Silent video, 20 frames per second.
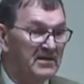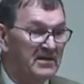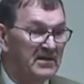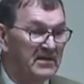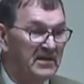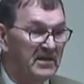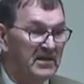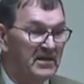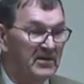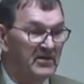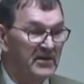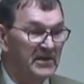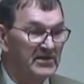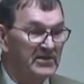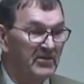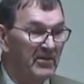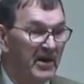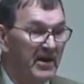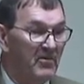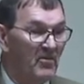This
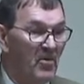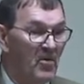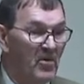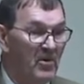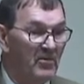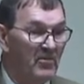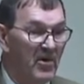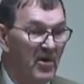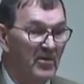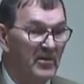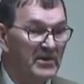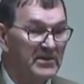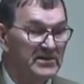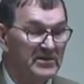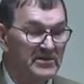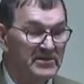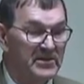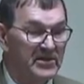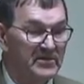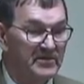great war,
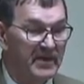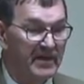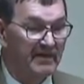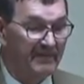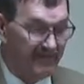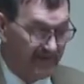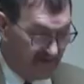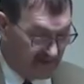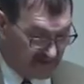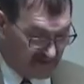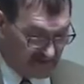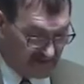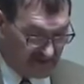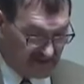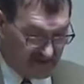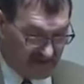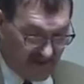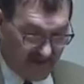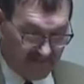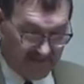Ephesians
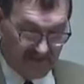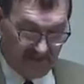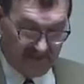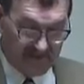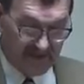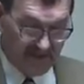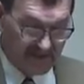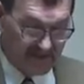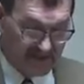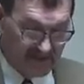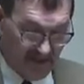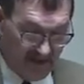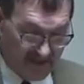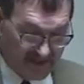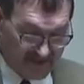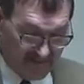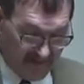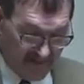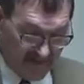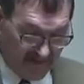chapter 6 talks
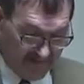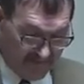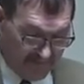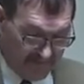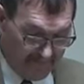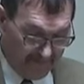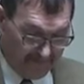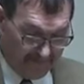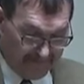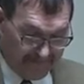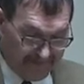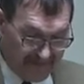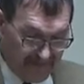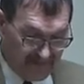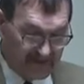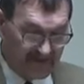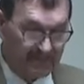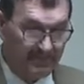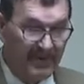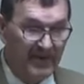about the
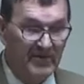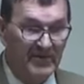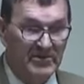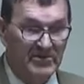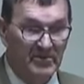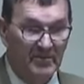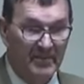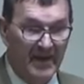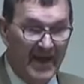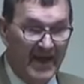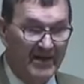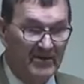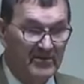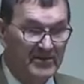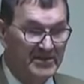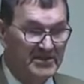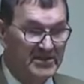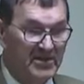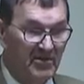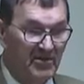spiritual battle
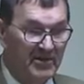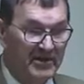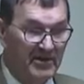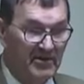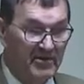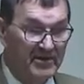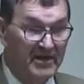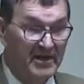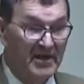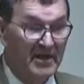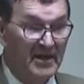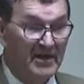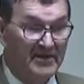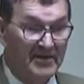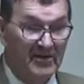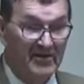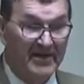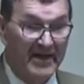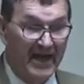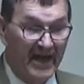that's going on. There
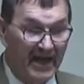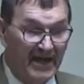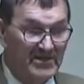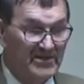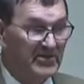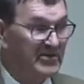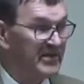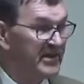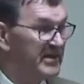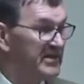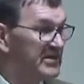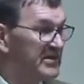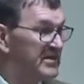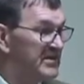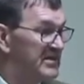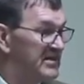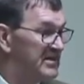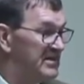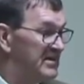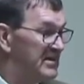are casualties.
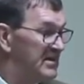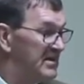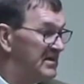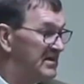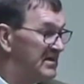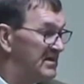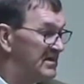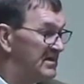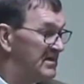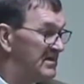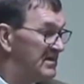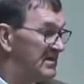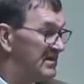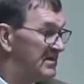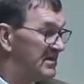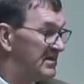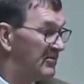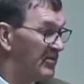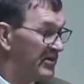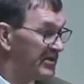
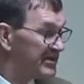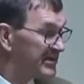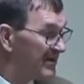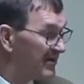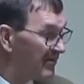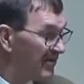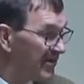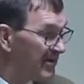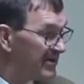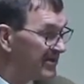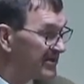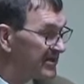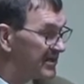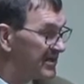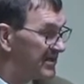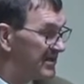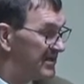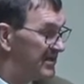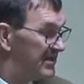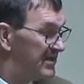Wish there weren't,
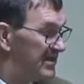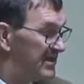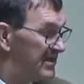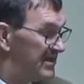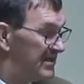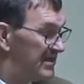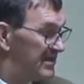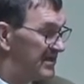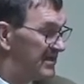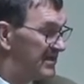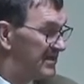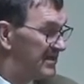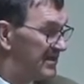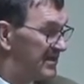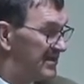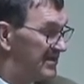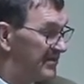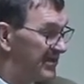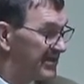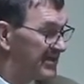
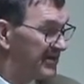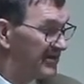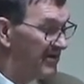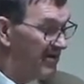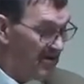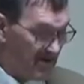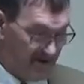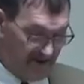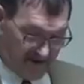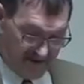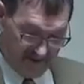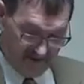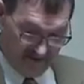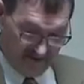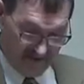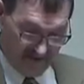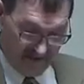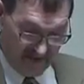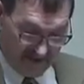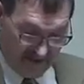but there are.
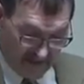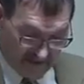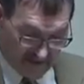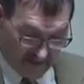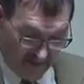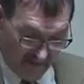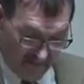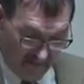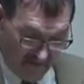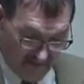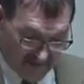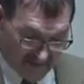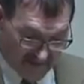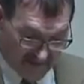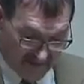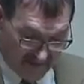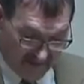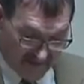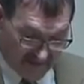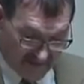And that's what Paul
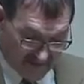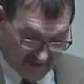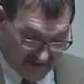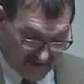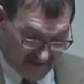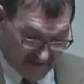says.